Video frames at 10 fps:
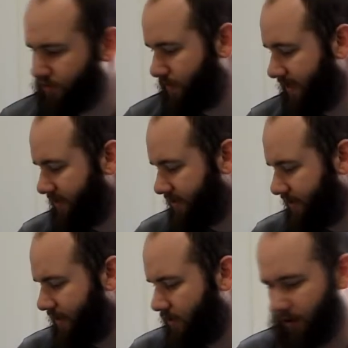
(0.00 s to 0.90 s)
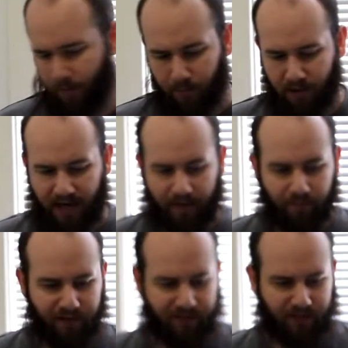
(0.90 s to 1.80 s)
species. I think a lot of people have
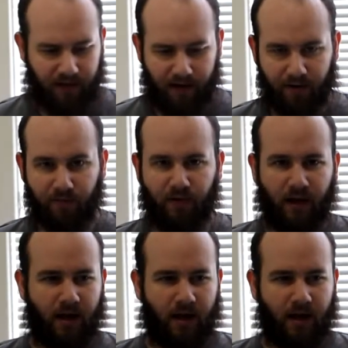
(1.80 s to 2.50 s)
this kind of